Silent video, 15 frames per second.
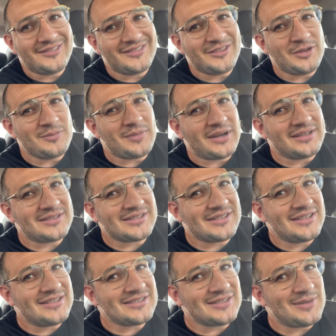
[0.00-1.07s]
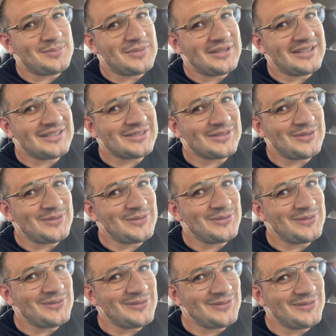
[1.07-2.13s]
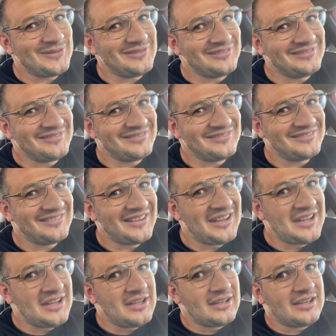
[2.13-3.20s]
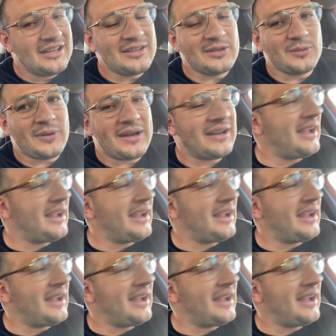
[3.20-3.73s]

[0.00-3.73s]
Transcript: you might see somebody soon. Either way,